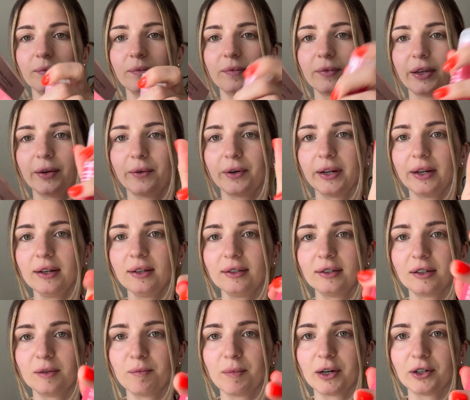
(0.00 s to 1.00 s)
There it is.
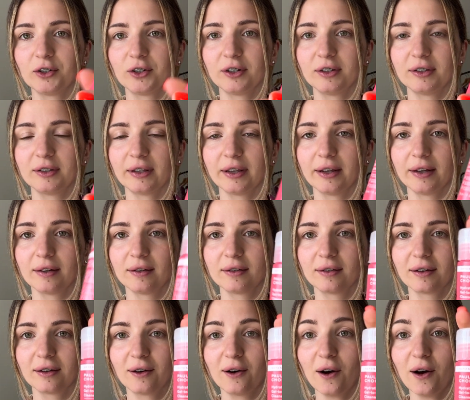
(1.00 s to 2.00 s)
It matches the
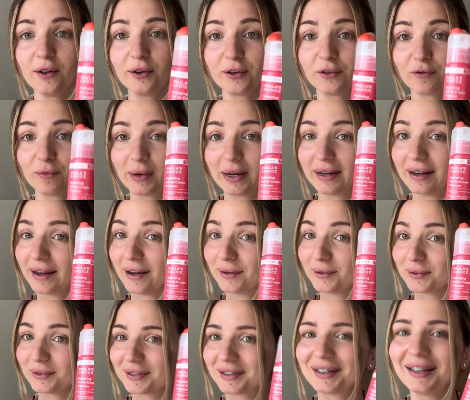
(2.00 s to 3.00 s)
color of my
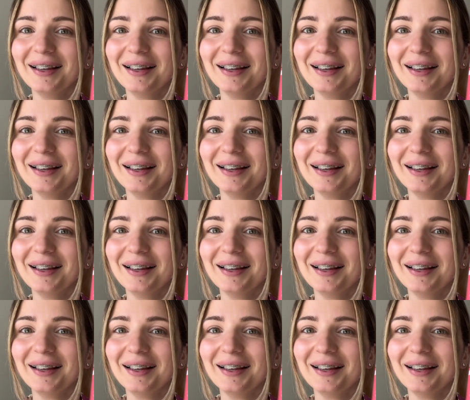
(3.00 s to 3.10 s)
nails.